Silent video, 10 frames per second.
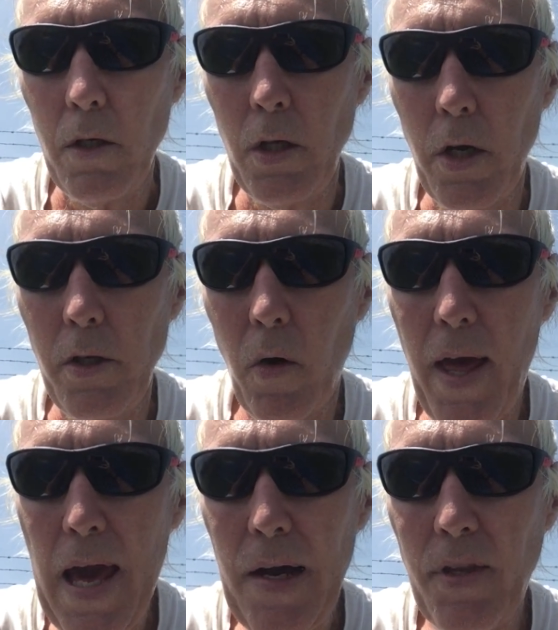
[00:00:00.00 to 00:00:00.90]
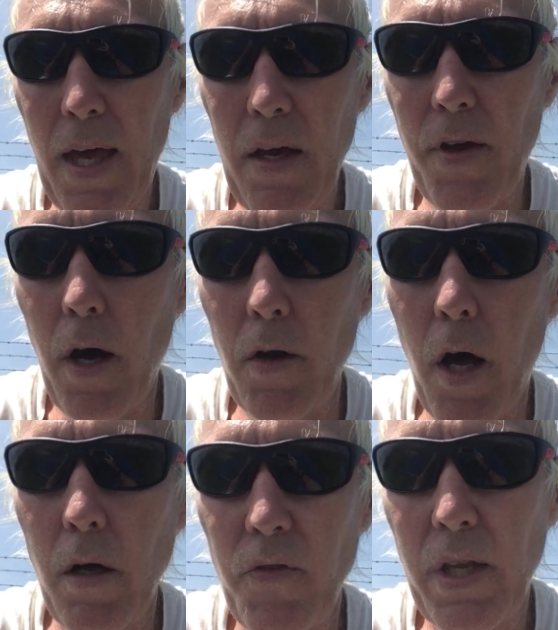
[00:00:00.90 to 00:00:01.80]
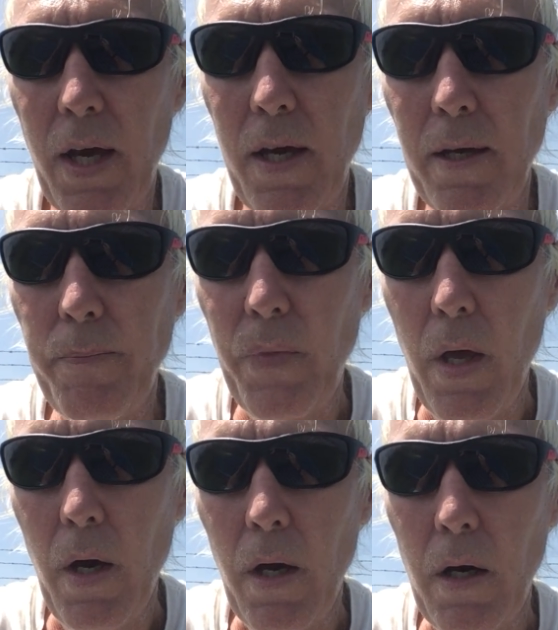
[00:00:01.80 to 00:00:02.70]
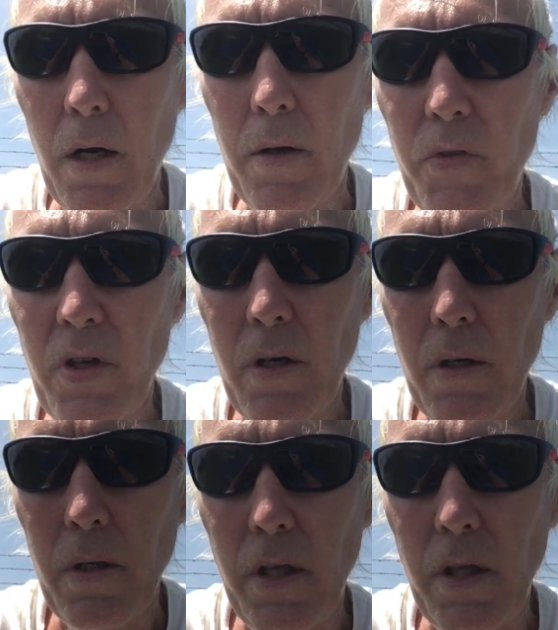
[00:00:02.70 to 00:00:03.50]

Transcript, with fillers: you know you don't have to have it on all the time. Uh, the